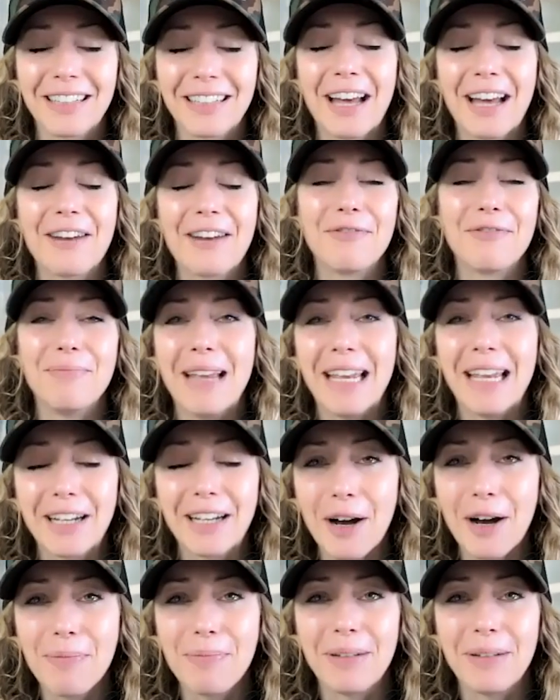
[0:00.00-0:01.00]
kind of
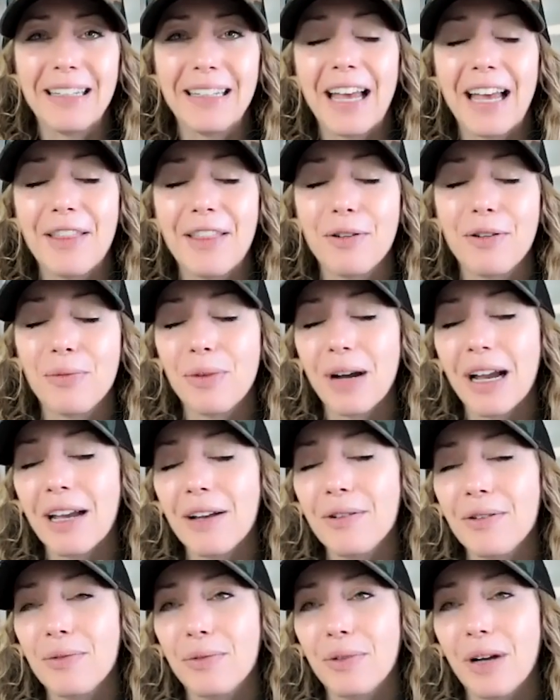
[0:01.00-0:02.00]
makeup and the
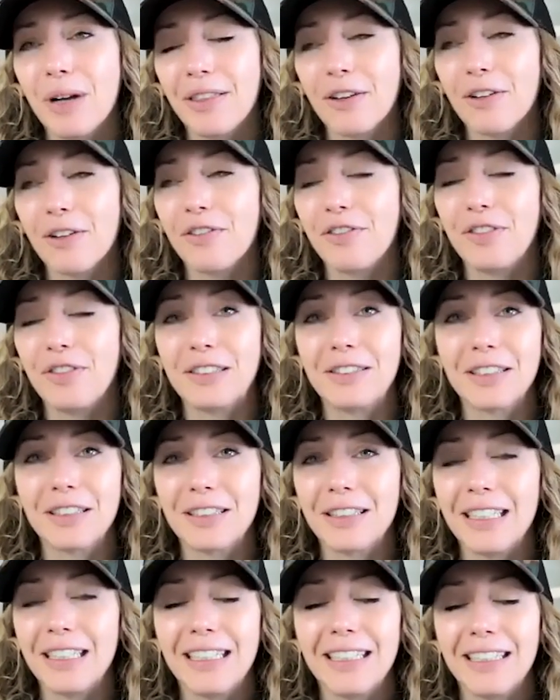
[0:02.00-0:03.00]
way they're
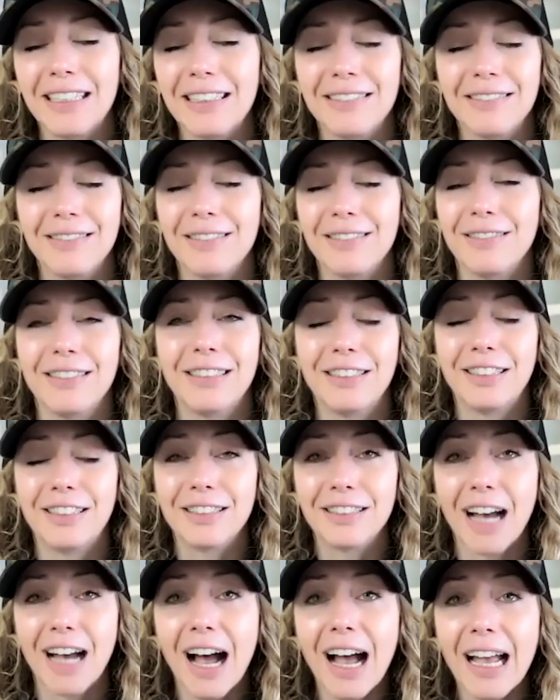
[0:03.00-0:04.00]
physically
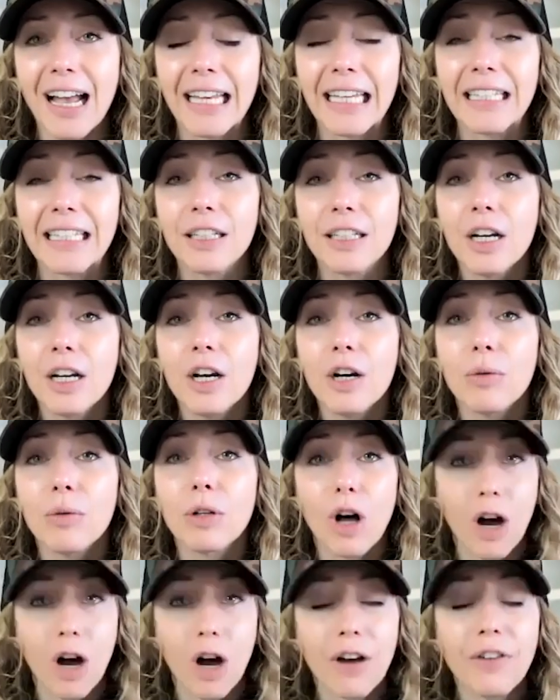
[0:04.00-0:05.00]
designed,
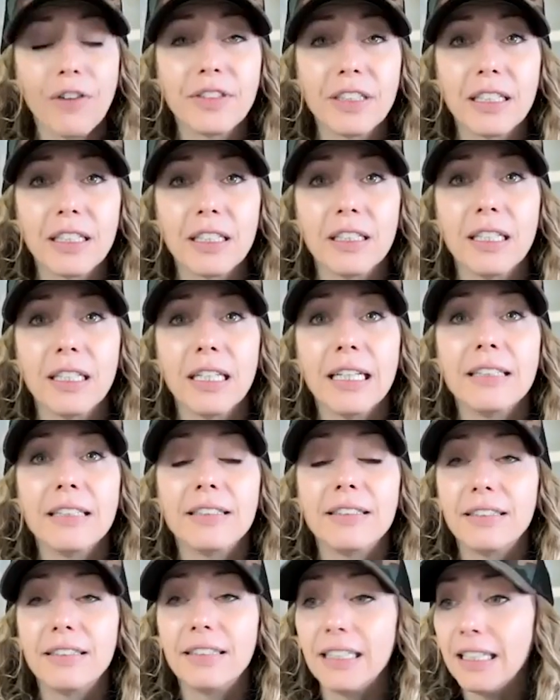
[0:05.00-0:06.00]
will often
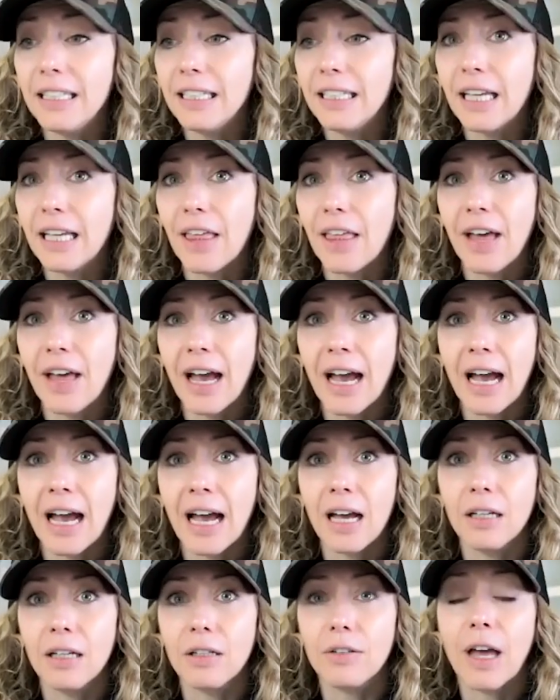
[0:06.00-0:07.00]
see
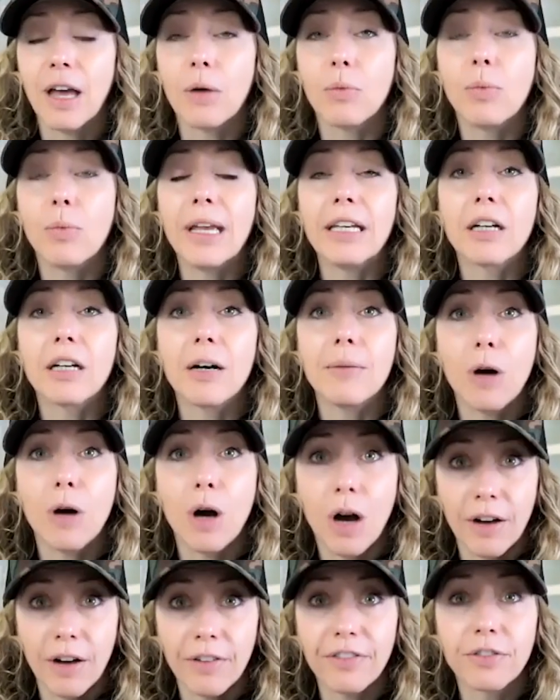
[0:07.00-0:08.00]
that weight come
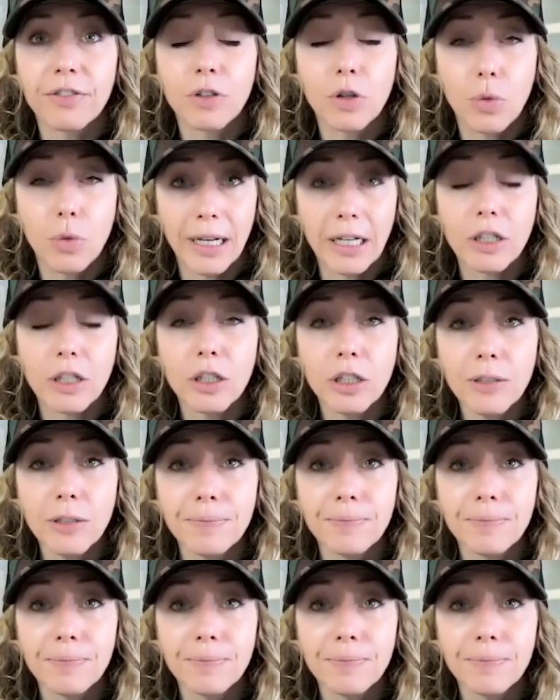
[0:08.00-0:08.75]
off quicker.